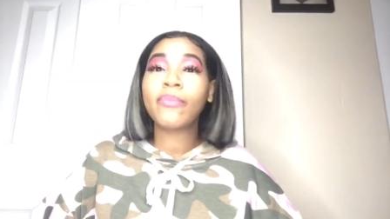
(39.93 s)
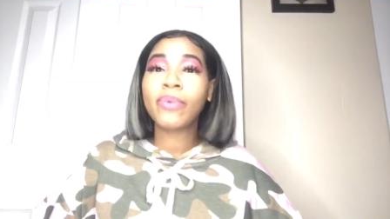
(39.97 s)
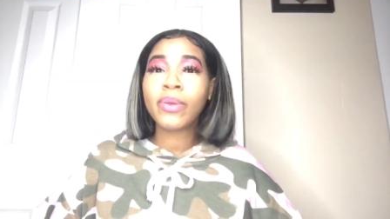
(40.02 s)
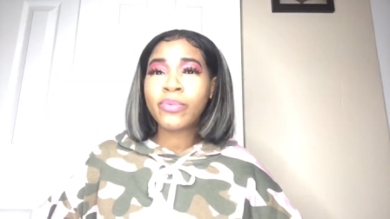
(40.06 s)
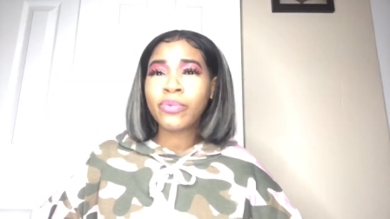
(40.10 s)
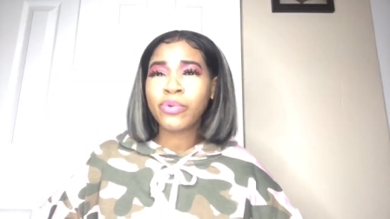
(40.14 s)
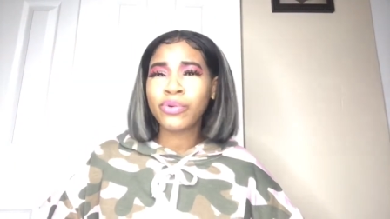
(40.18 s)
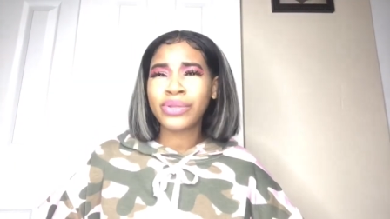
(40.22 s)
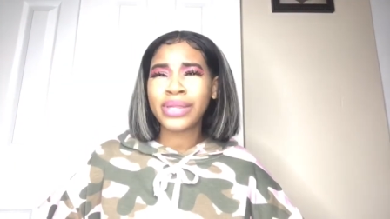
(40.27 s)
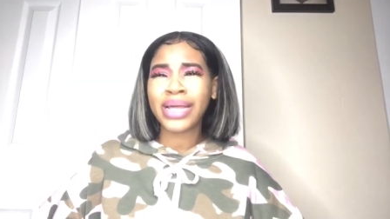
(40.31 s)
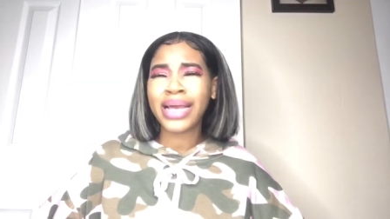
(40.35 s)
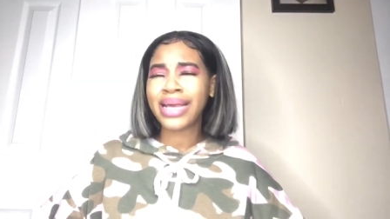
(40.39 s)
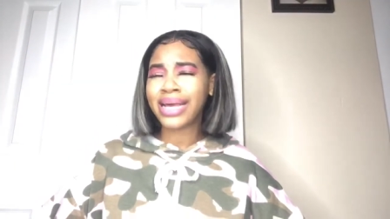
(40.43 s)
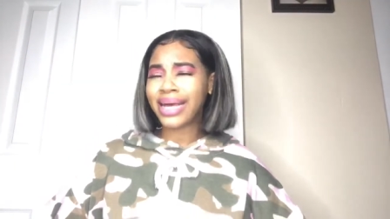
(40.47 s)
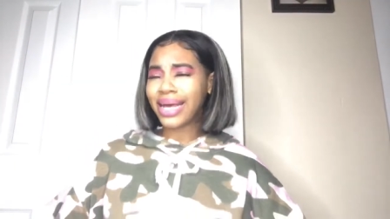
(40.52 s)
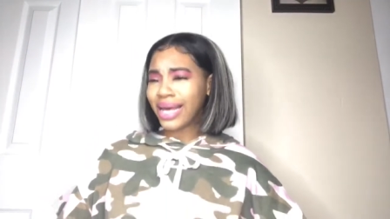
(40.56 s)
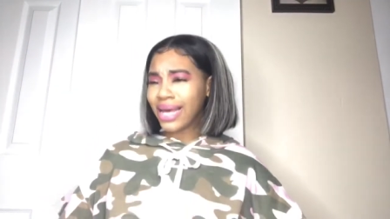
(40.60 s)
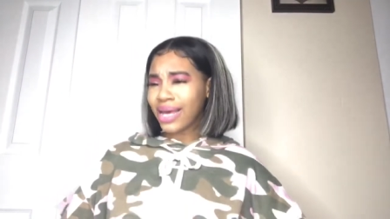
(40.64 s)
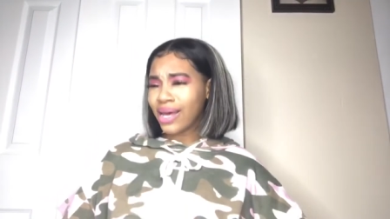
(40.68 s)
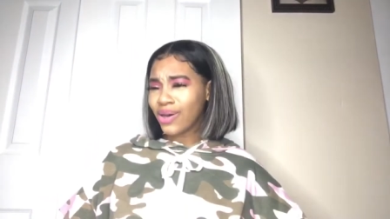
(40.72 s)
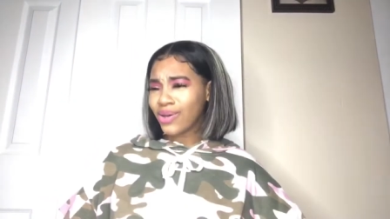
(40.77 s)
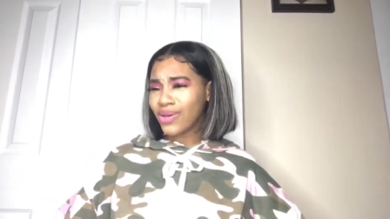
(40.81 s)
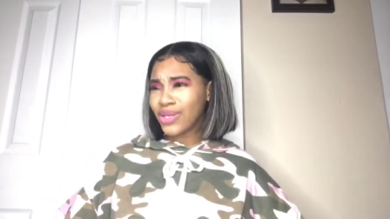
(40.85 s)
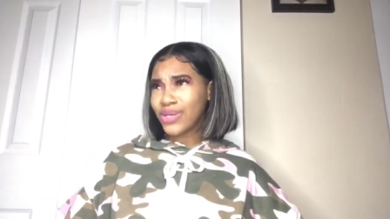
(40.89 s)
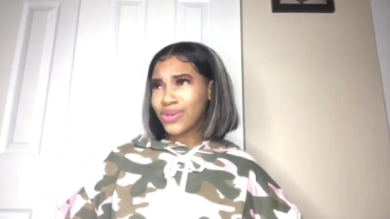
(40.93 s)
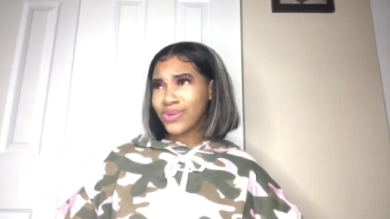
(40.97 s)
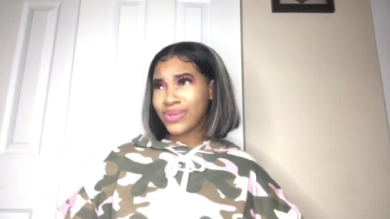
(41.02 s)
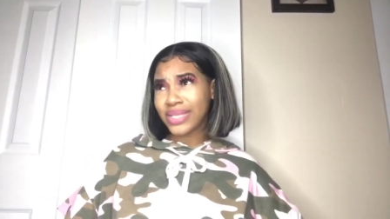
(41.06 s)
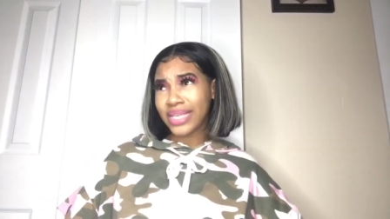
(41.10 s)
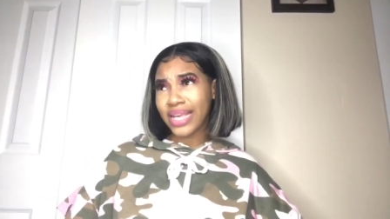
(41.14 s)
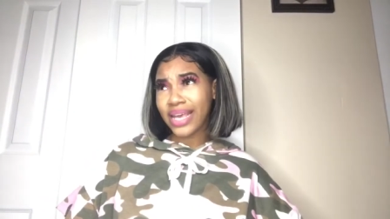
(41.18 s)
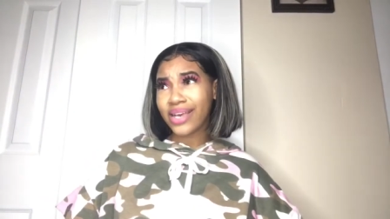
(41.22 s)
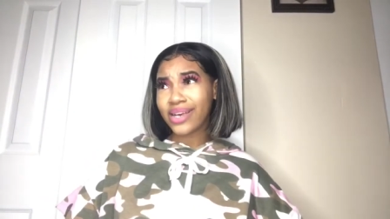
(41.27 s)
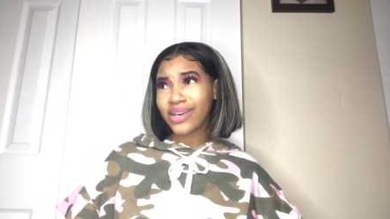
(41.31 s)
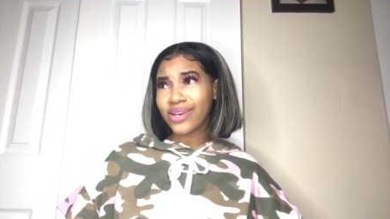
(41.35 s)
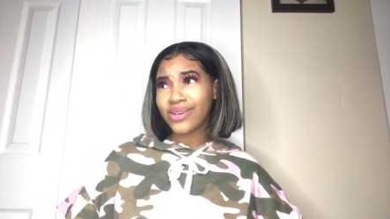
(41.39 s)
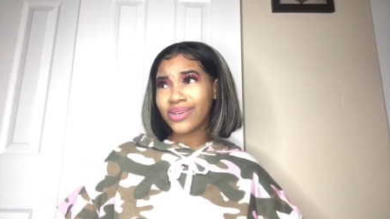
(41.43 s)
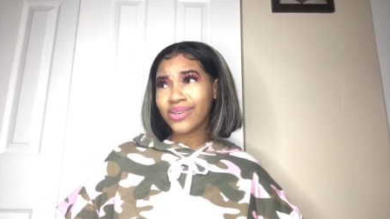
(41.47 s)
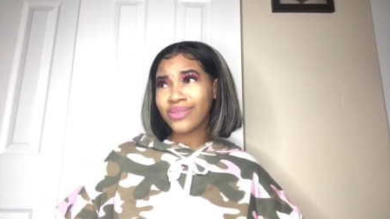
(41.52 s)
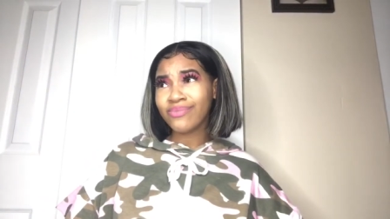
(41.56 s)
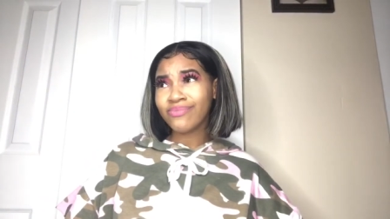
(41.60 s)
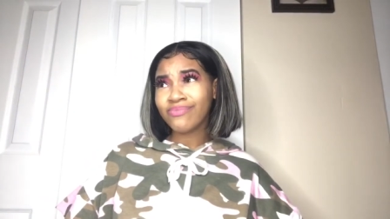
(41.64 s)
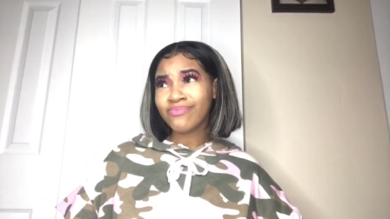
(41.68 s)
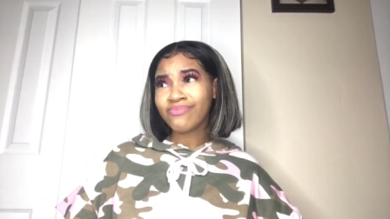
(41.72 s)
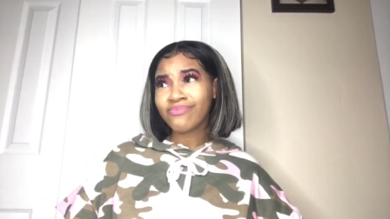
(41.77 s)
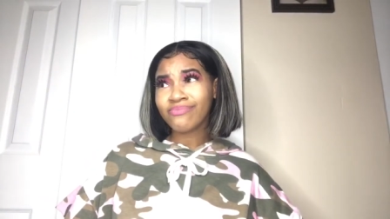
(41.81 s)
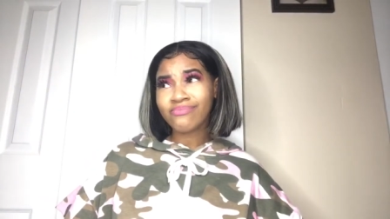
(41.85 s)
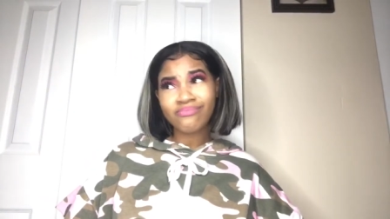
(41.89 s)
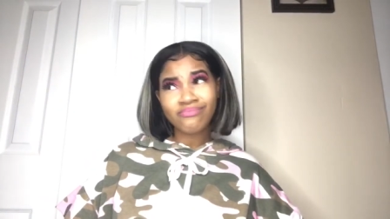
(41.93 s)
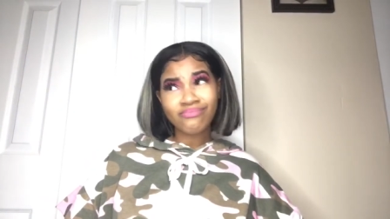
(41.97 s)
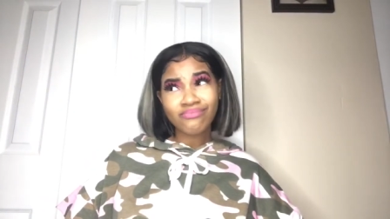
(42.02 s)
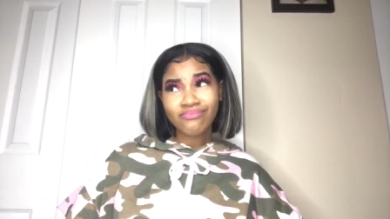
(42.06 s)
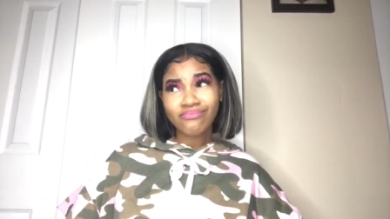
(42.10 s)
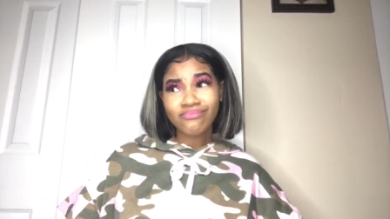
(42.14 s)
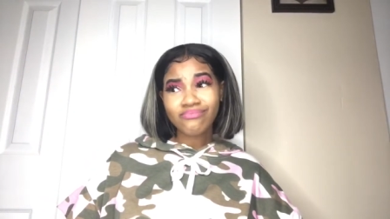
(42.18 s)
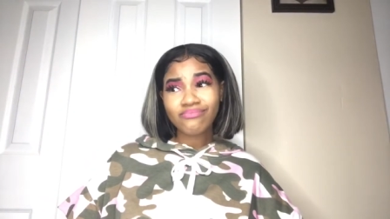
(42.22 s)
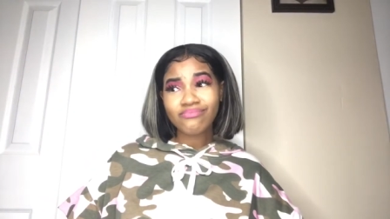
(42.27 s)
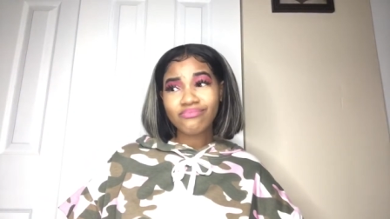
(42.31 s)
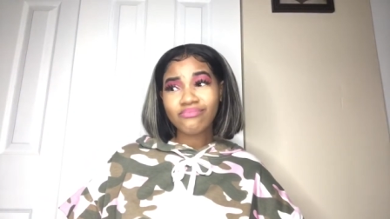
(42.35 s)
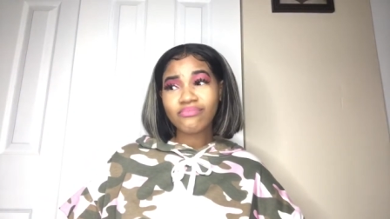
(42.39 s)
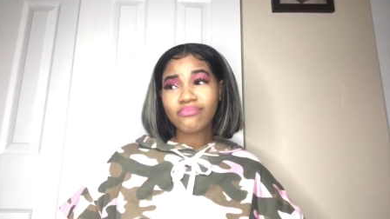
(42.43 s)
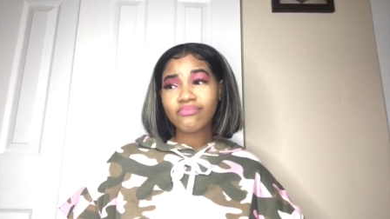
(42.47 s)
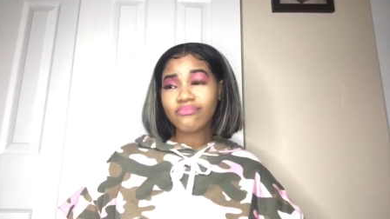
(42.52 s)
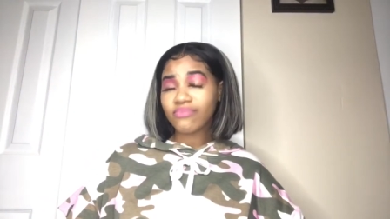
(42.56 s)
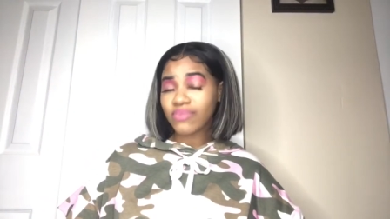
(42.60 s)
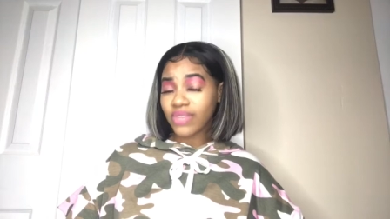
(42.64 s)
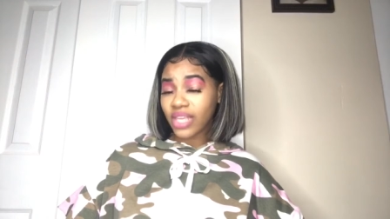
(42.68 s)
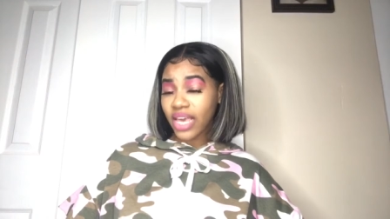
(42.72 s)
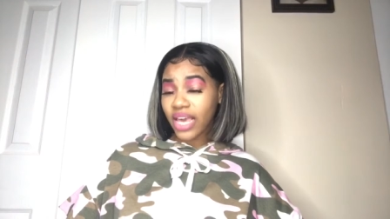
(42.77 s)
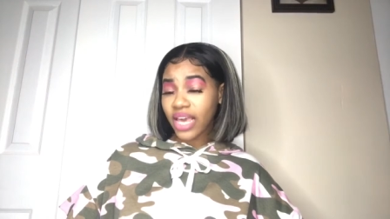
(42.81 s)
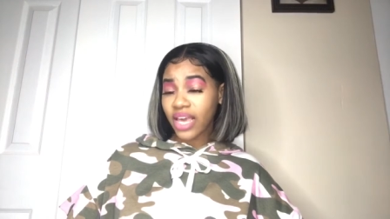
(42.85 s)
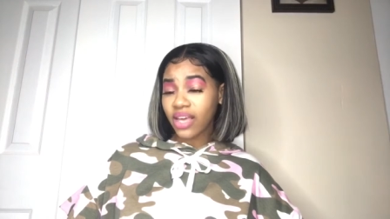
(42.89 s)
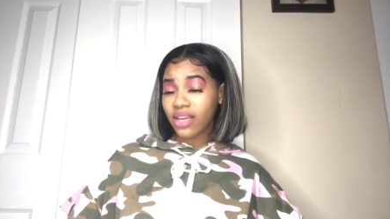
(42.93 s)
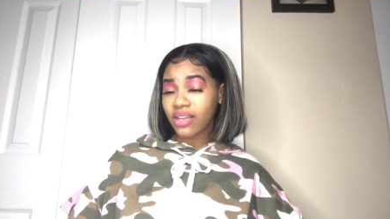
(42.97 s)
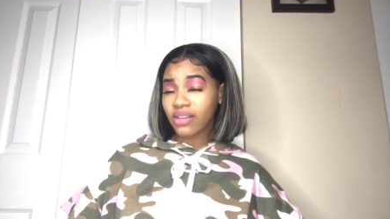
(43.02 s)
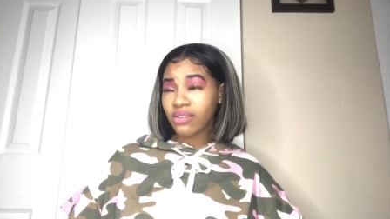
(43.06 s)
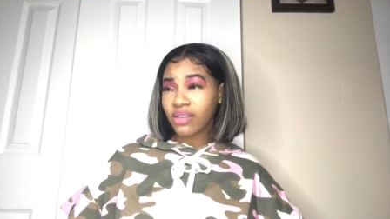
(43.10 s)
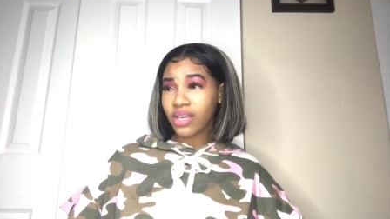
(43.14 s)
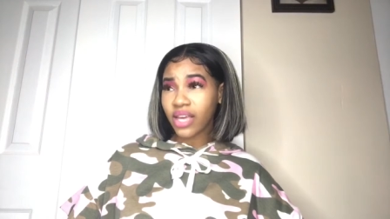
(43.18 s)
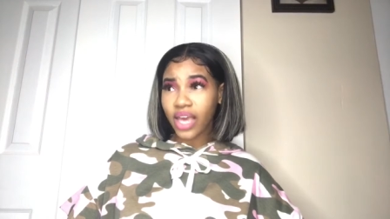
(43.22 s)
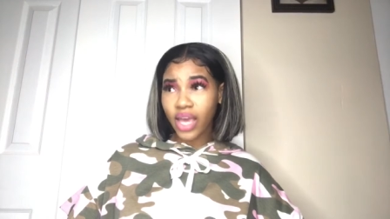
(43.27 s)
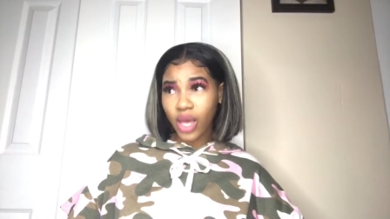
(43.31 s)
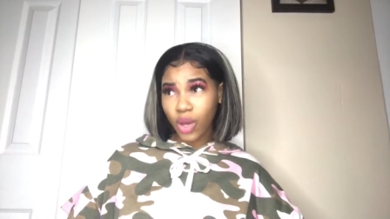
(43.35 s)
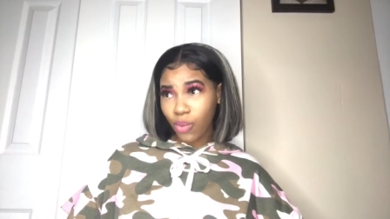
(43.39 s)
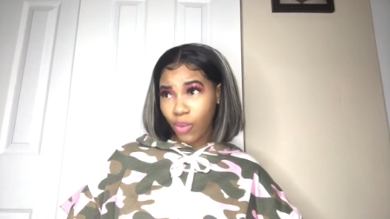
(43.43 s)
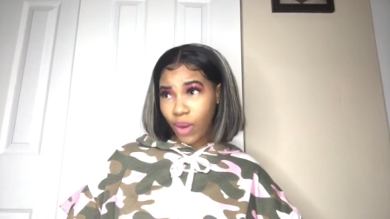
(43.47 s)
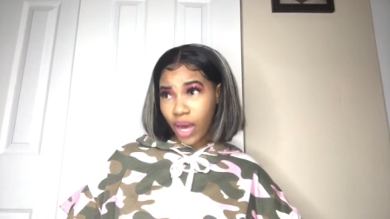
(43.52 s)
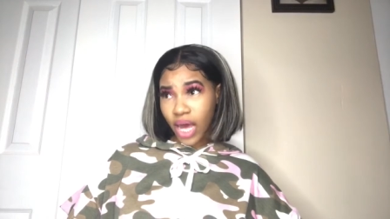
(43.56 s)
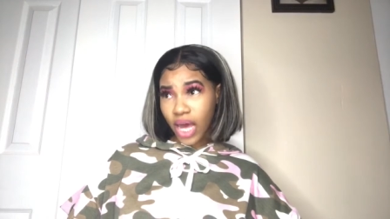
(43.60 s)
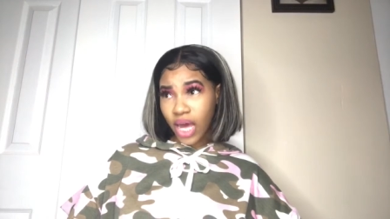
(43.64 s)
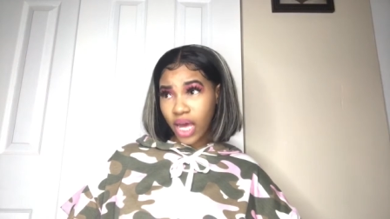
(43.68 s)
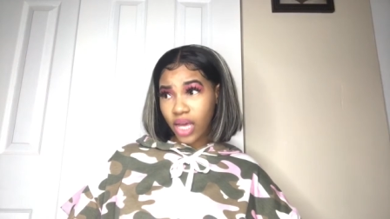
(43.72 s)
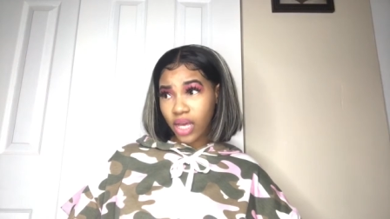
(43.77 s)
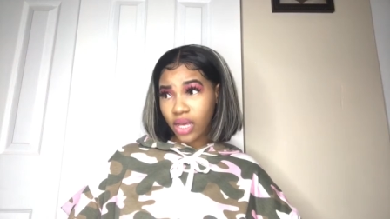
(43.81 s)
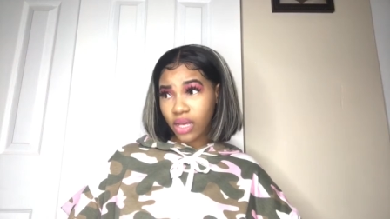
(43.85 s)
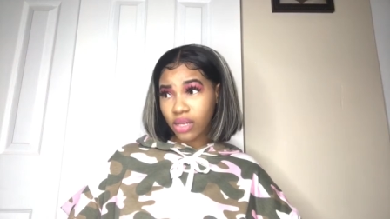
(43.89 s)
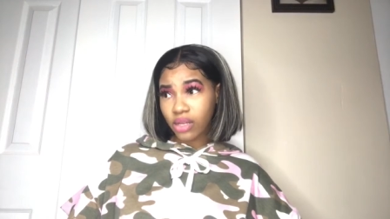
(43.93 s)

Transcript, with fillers: People think, oh, you single? Yeah, and why?